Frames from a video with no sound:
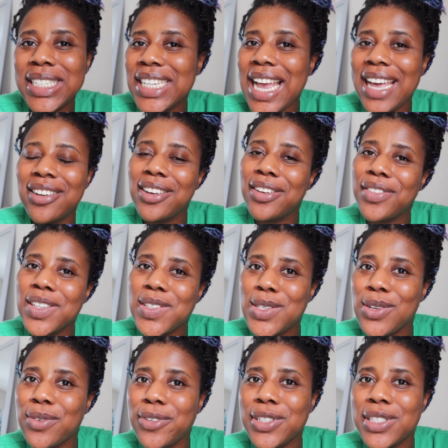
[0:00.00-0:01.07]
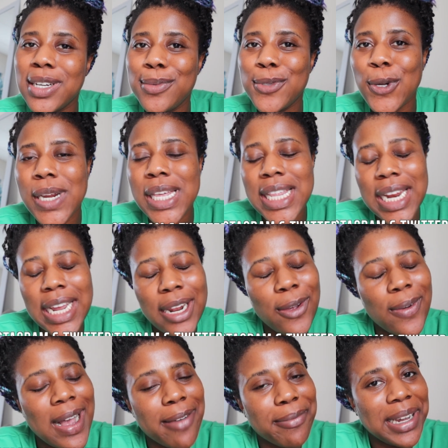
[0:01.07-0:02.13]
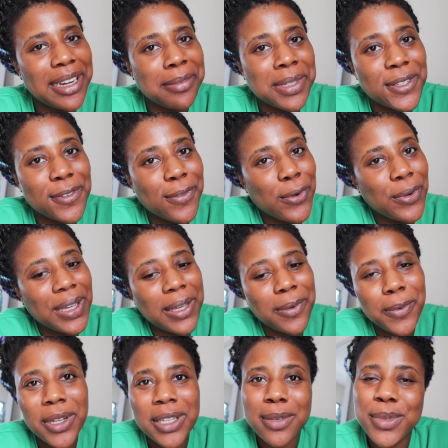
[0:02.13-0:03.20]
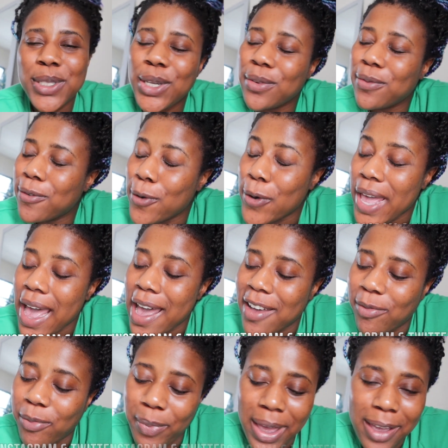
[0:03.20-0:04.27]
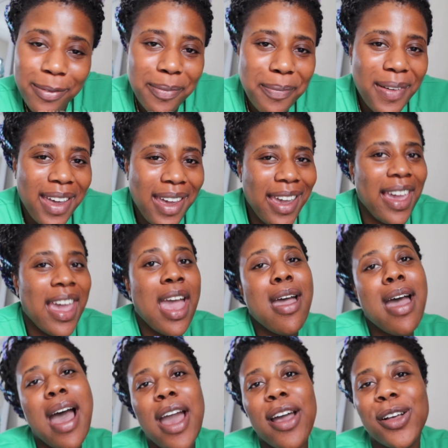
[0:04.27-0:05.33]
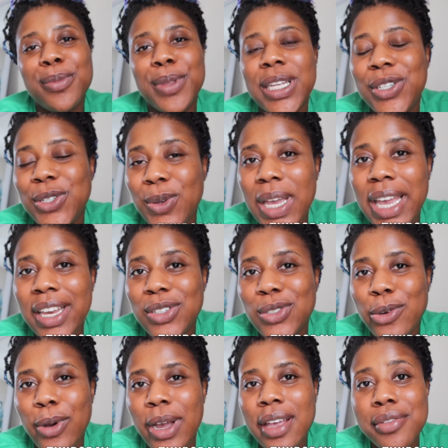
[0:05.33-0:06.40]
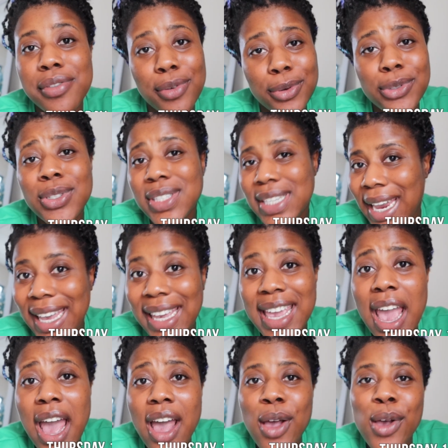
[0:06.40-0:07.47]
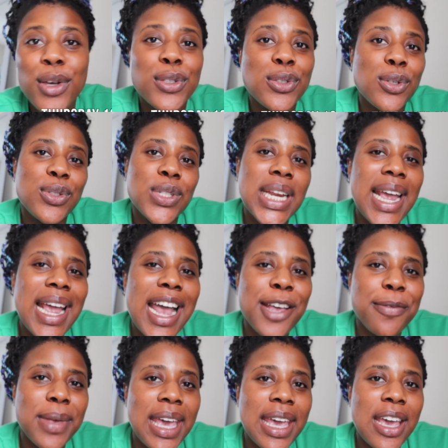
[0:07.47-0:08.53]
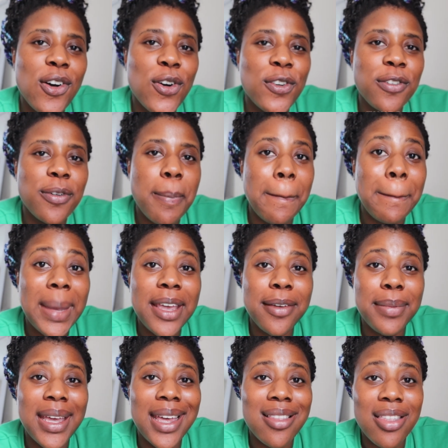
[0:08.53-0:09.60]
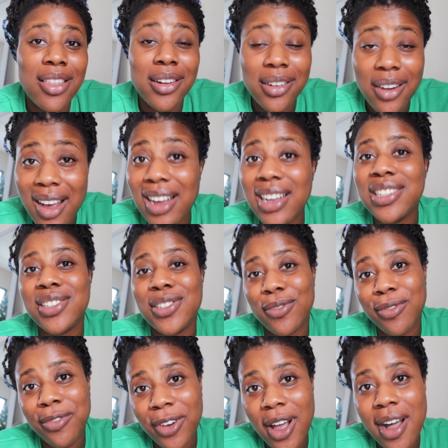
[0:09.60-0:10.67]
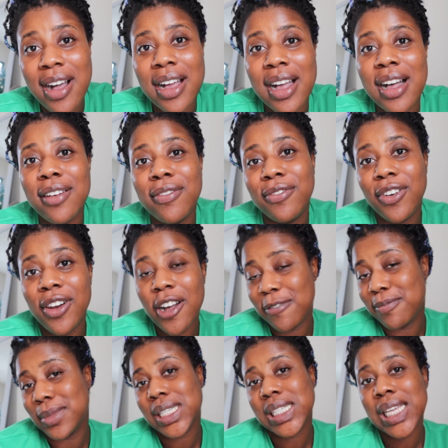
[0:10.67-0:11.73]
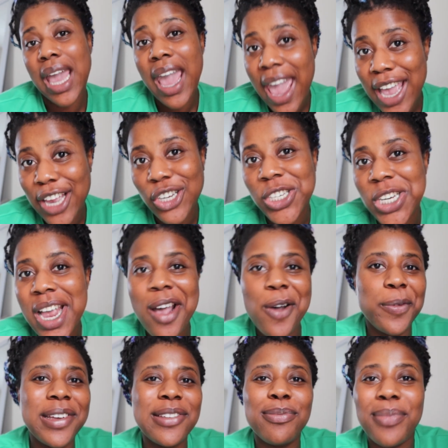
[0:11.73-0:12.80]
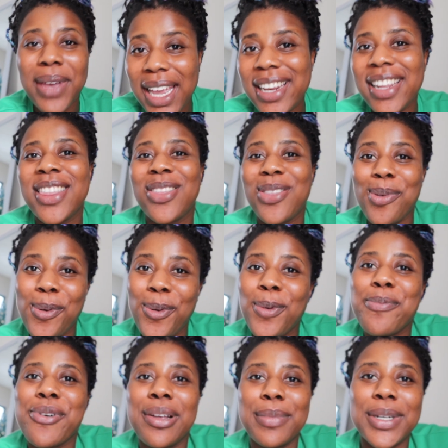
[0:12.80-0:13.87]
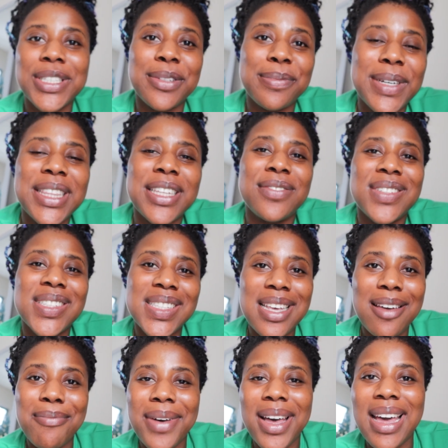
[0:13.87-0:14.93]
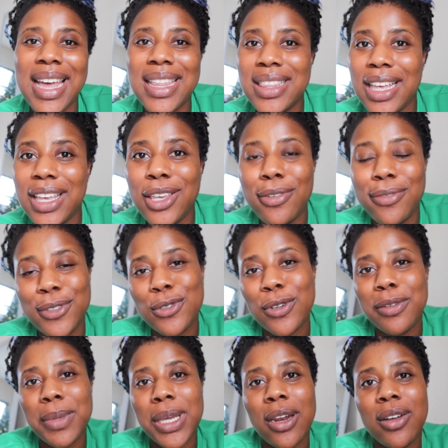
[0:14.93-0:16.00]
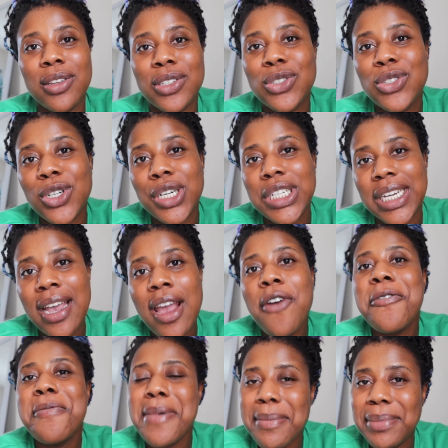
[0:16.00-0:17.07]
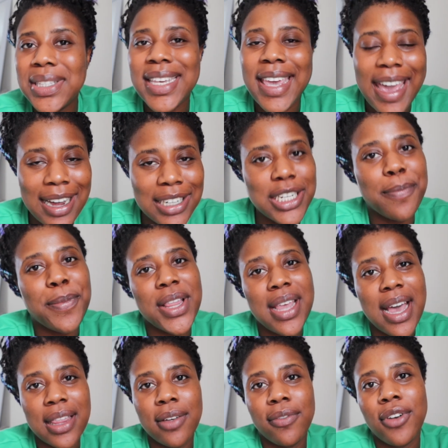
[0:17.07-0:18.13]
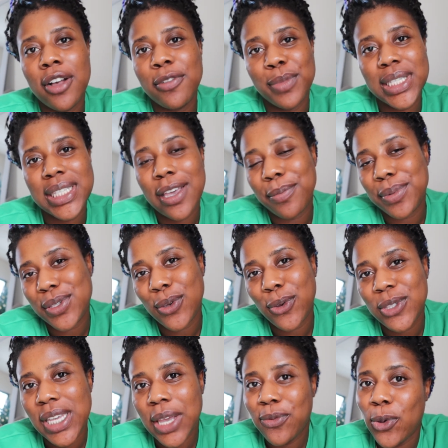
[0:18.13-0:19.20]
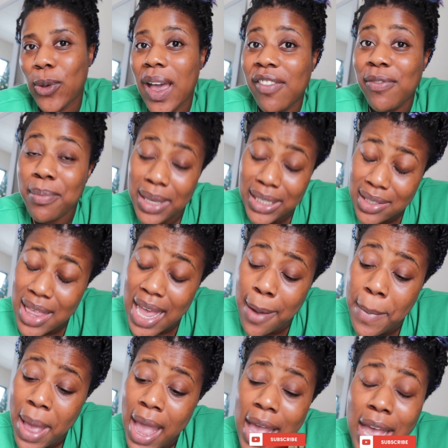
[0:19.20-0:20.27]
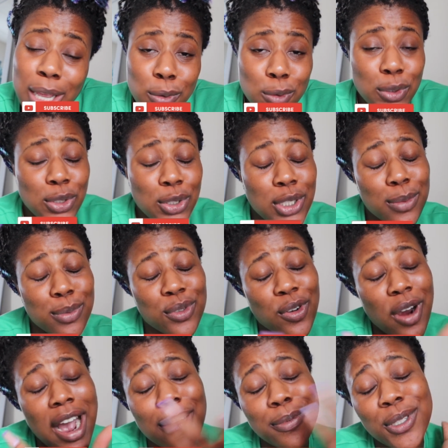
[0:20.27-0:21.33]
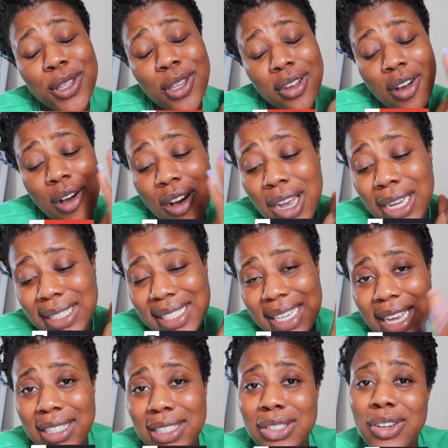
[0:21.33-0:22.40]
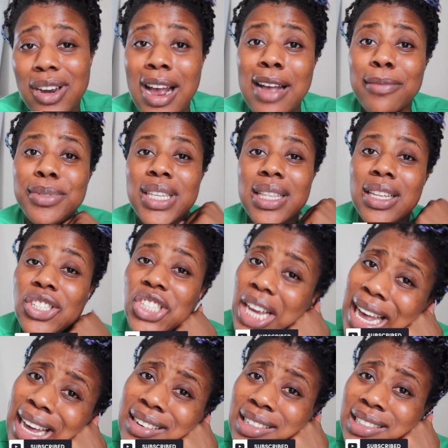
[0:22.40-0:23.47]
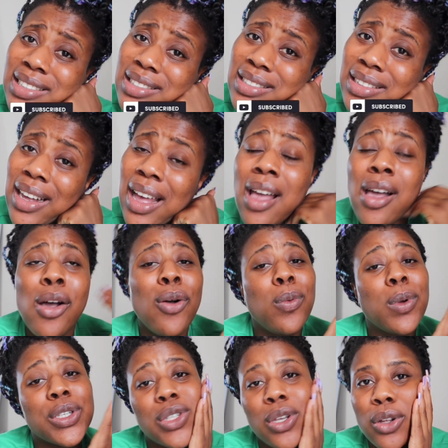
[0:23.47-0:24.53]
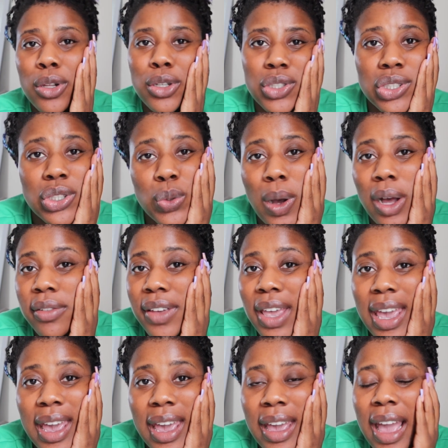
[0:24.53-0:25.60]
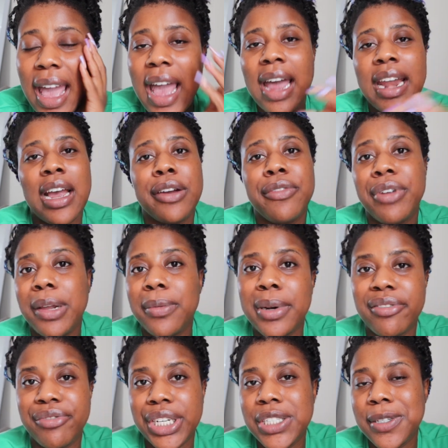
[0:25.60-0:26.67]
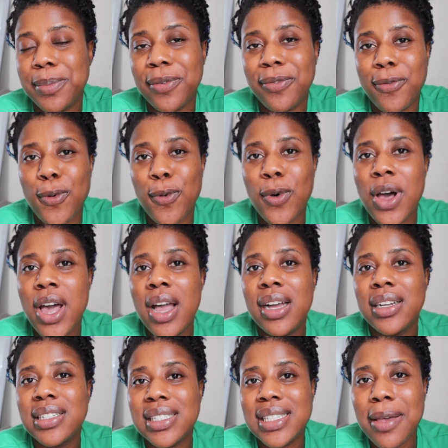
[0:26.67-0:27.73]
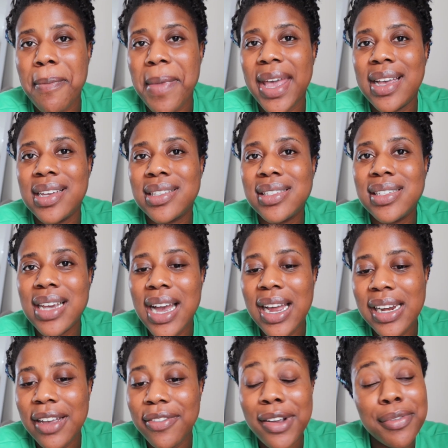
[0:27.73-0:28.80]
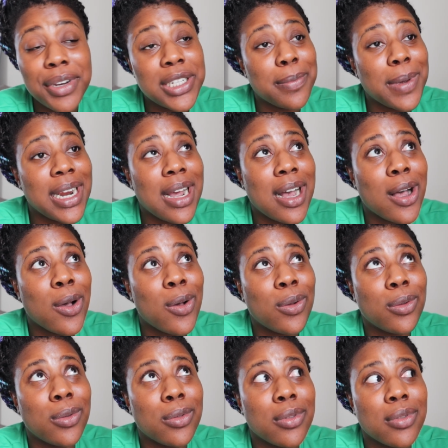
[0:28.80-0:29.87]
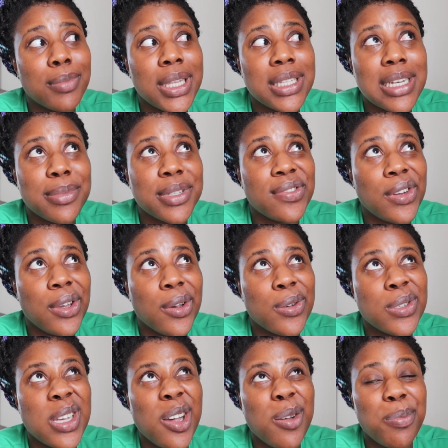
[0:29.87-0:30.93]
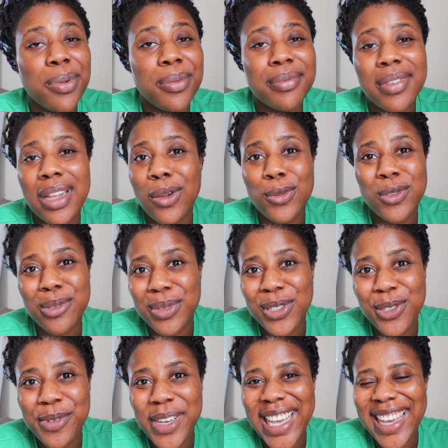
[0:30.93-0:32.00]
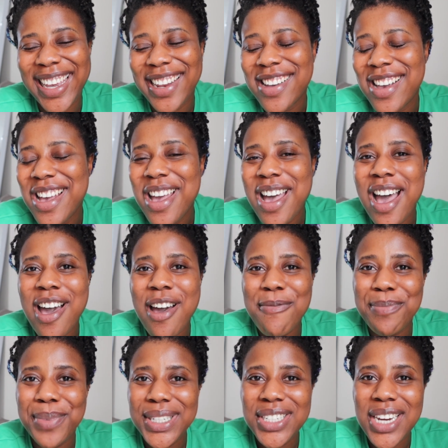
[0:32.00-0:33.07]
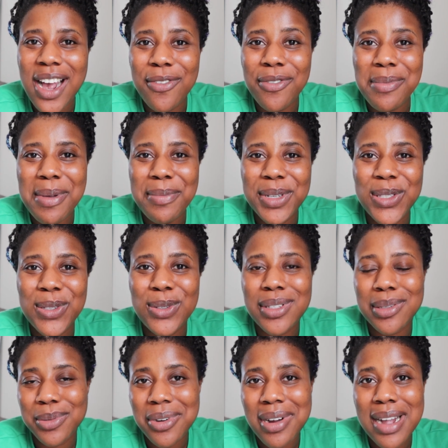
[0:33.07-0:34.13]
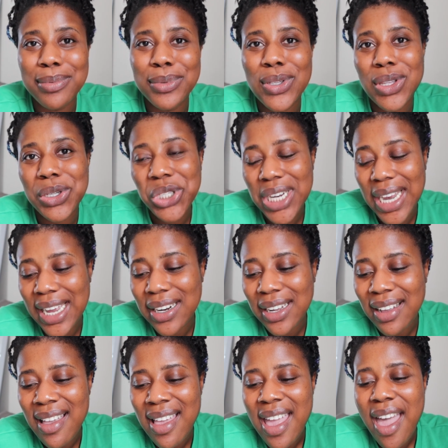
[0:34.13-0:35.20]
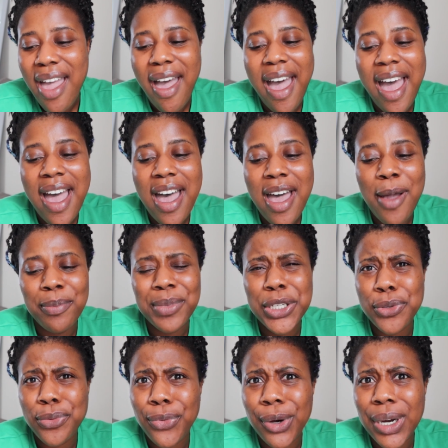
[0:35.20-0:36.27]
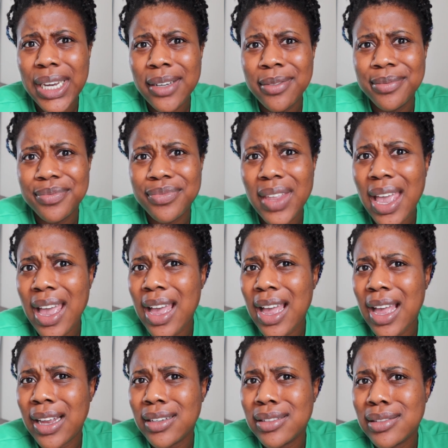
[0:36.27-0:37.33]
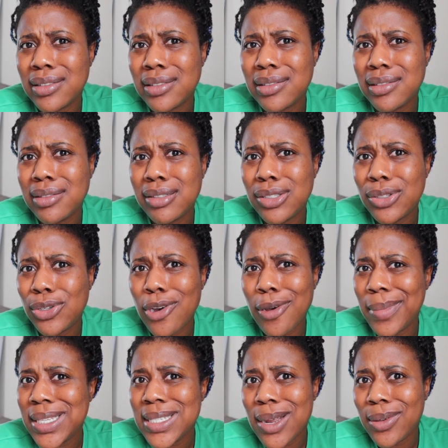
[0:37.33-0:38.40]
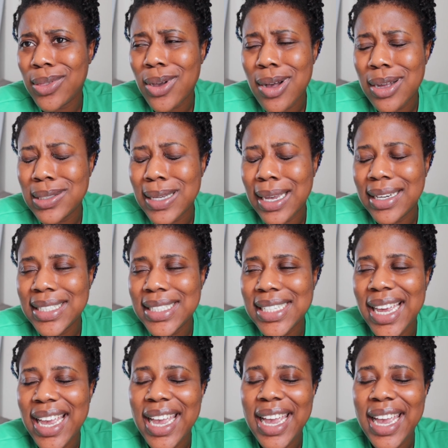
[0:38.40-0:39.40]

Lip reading: channel. If this is your first time joining, then hello, hi, my name is Foyin. Welcome to the Foy Hive Baby. I hope that you enjoy your stay here. So today I'm kicking off maybe the last vlog of Vlogmas-ish. We've made it through pretty much the month of December, and thank you for joining me along this journey. Remember to catch up on the other Vlogmas episodes if you have missed them, and also to subscribe to the content, subscribe to the channel. We're so close to 12k, and I really want to reach it before December is done. If I reach it by now, by the time this video goes up, I'll also be super keen. But yeah, remember to subscribe to the channel. It's free and you don't miss out on the content.